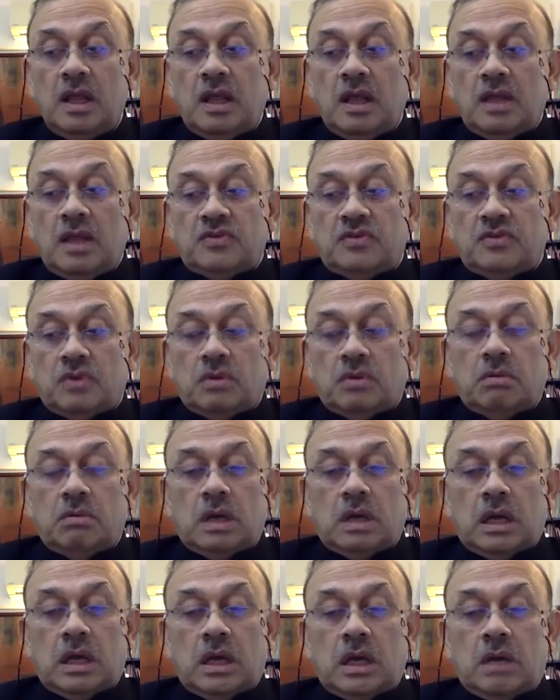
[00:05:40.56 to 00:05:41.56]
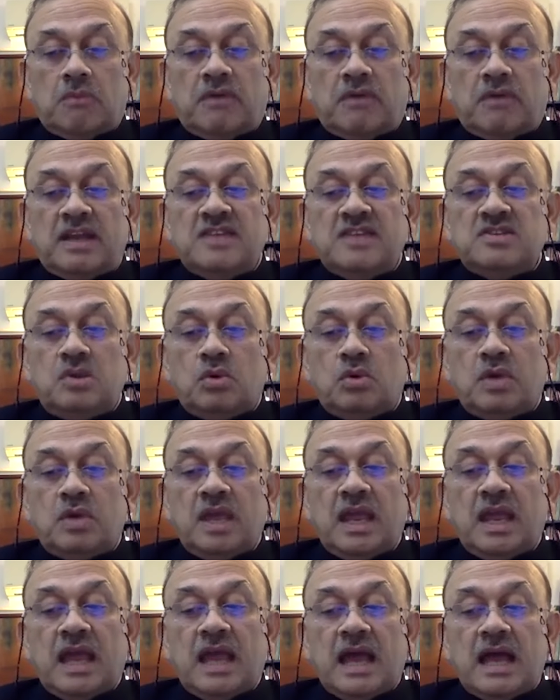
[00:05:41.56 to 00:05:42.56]
So one is
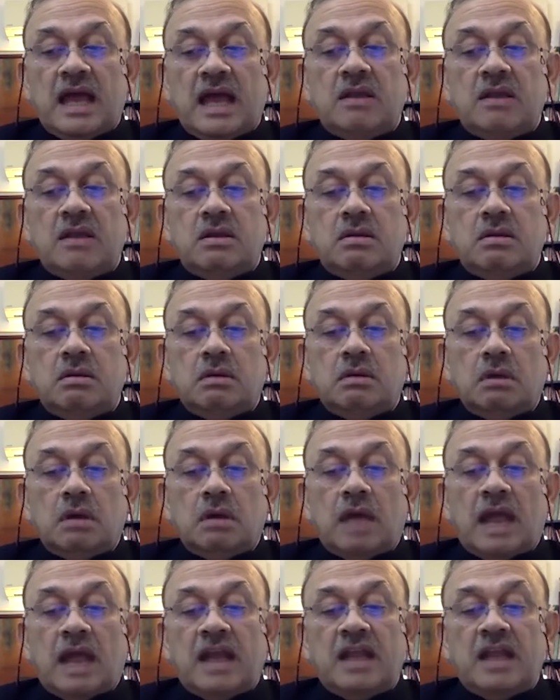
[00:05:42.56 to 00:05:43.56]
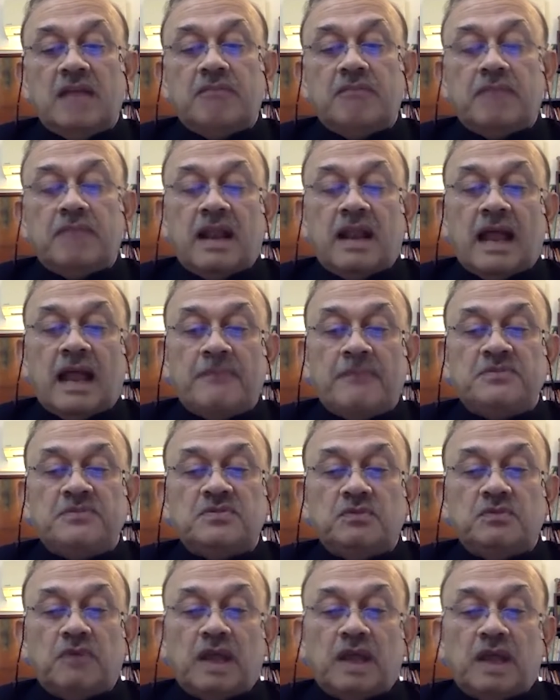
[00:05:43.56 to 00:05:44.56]
looking at adding
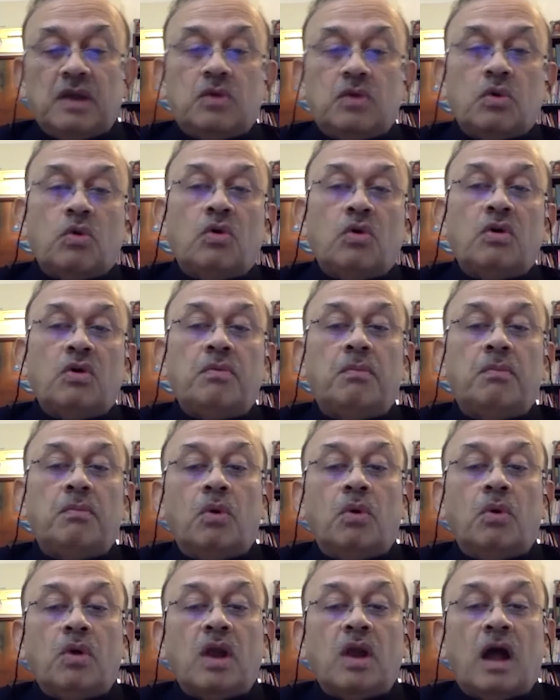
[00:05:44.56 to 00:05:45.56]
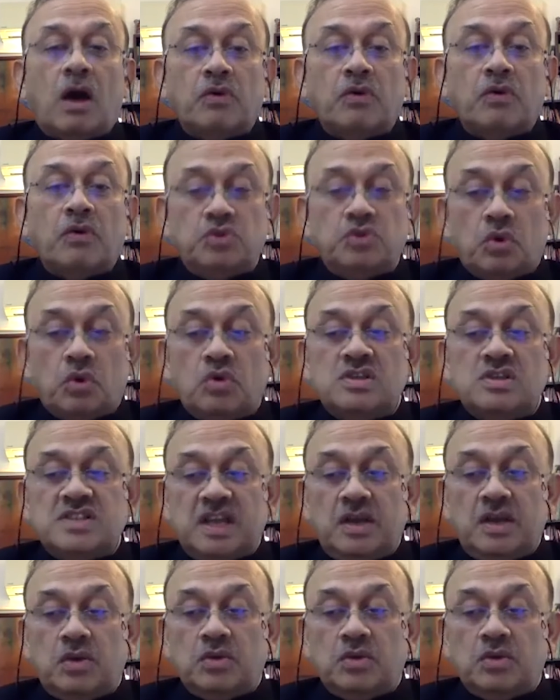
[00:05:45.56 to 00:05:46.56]
perhaps 1 crore more households
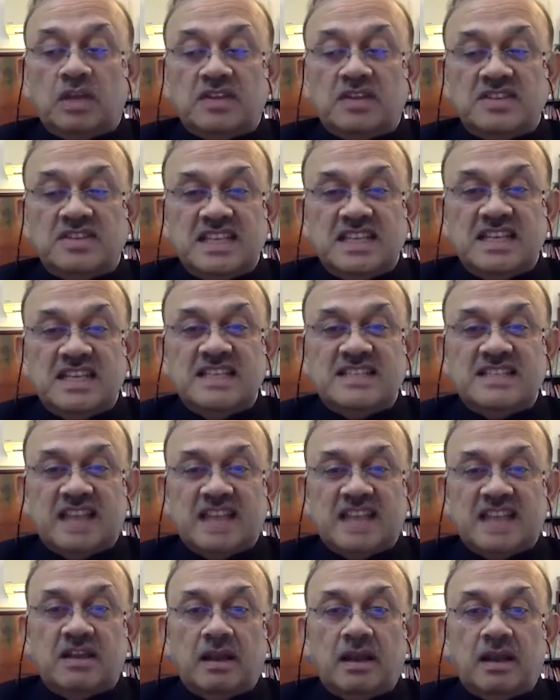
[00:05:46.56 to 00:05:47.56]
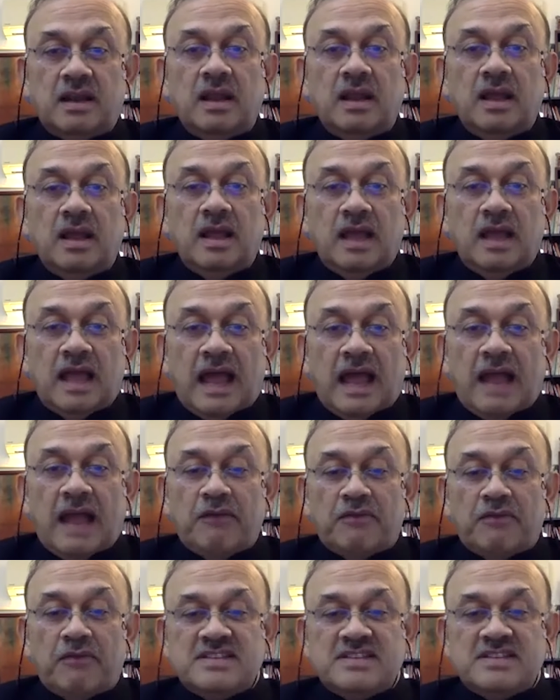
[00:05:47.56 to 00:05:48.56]
into the CGD sector.
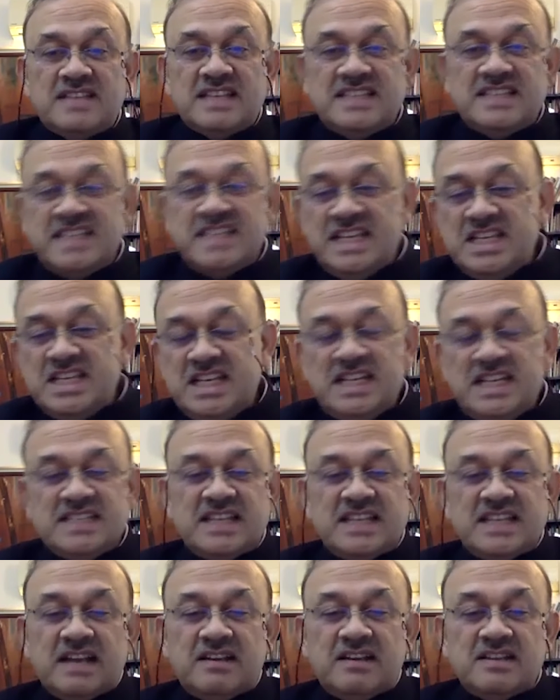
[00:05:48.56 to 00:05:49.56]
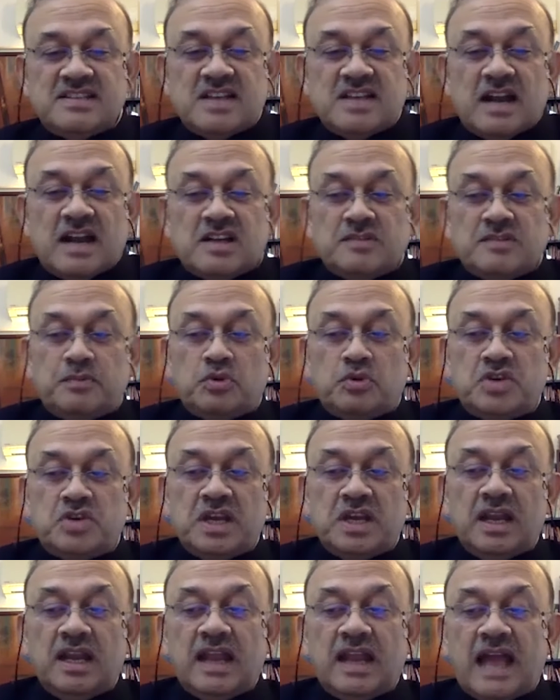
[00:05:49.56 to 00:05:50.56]
And once the CGD sector starts
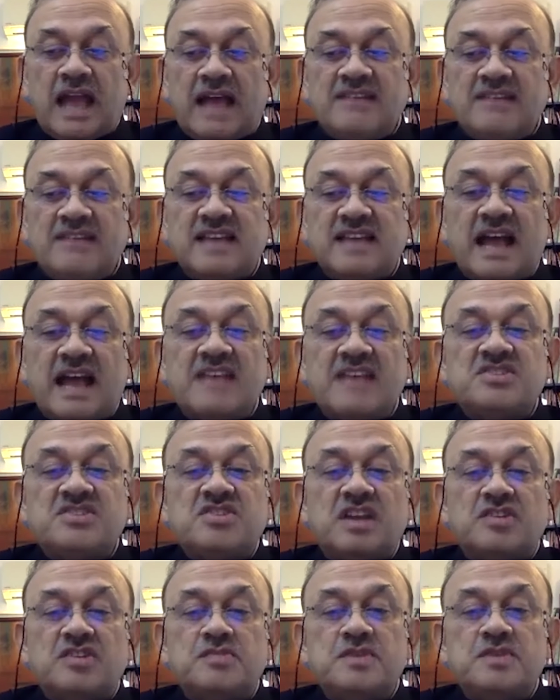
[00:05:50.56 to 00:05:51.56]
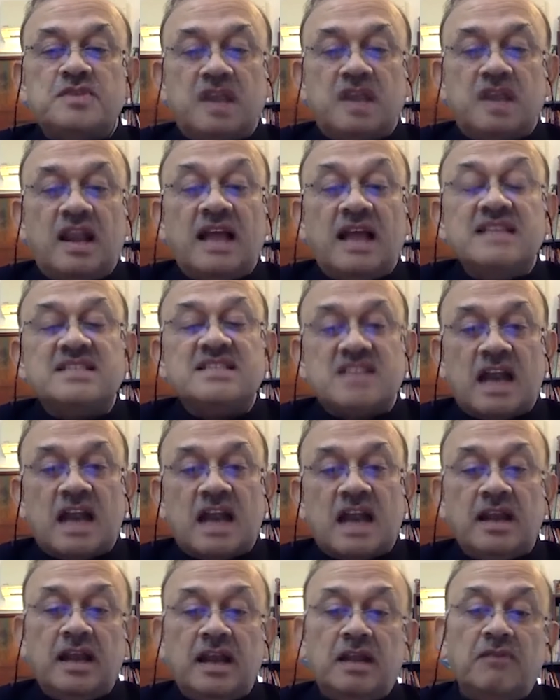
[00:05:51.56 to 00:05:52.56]
pushing in gas transmission lines
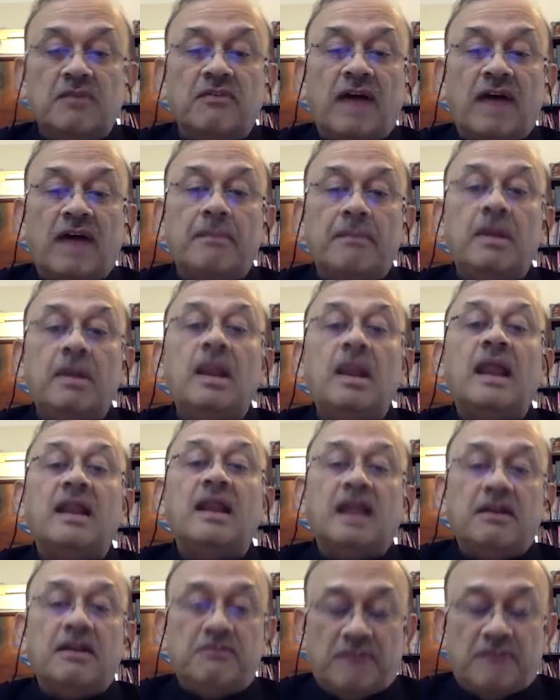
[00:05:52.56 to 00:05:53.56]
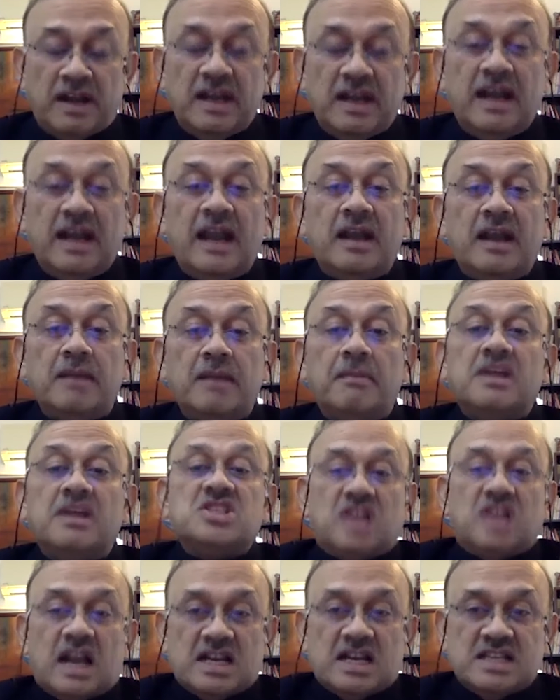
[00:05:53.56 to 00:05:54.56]
start getting viable and get funded at a
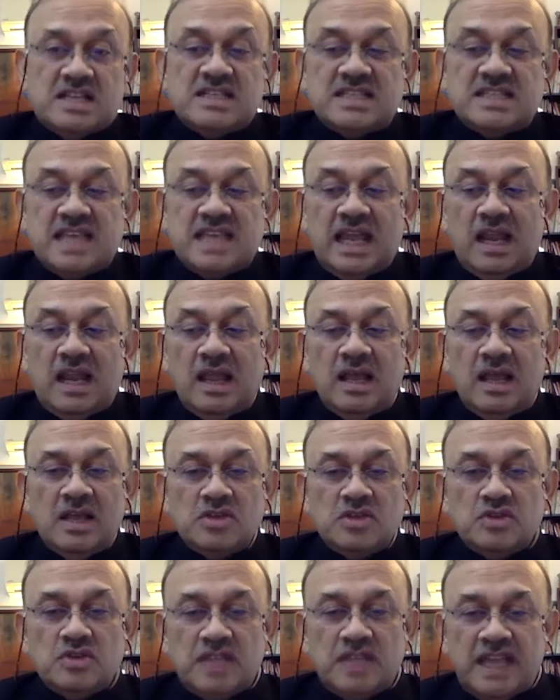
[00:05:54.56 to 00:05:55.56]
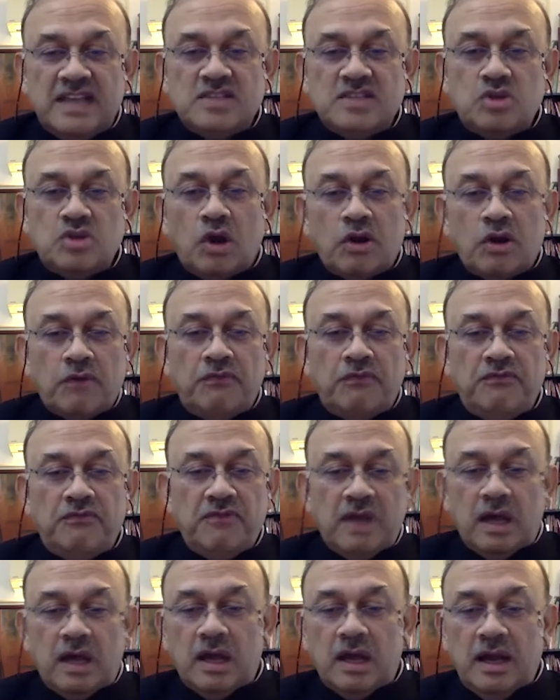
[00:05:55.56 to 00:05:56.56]
much larger scale. So there is a lot of
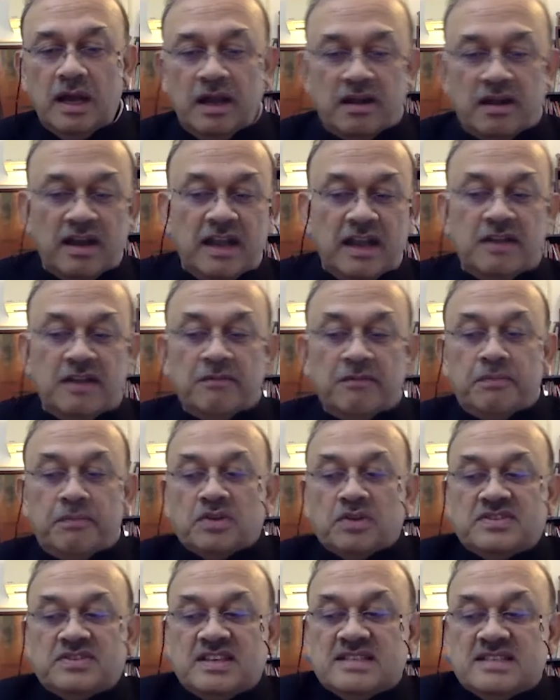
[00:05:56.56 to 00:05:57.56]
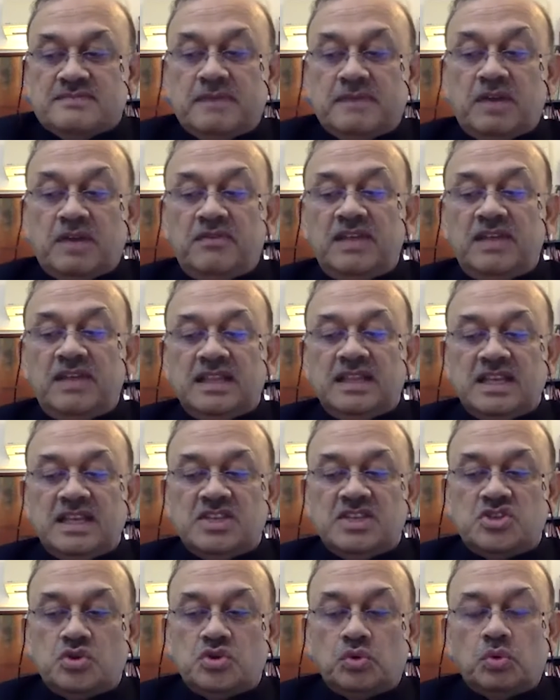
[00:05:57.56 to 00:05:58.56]
iterative process between
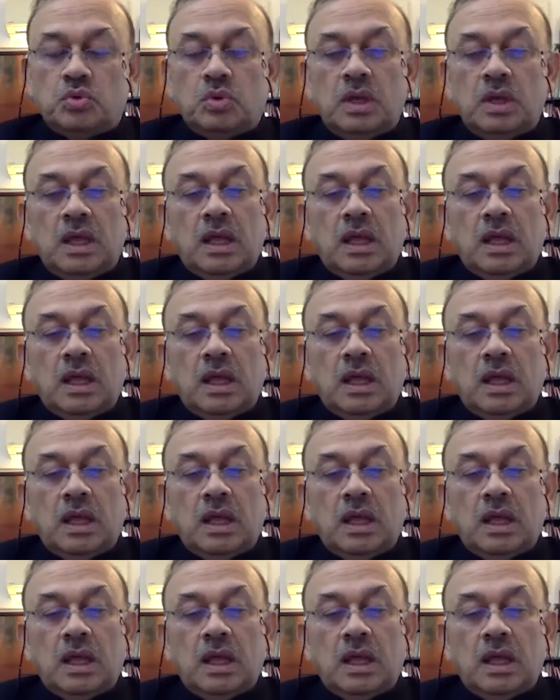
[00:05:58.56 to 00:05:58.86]
these two.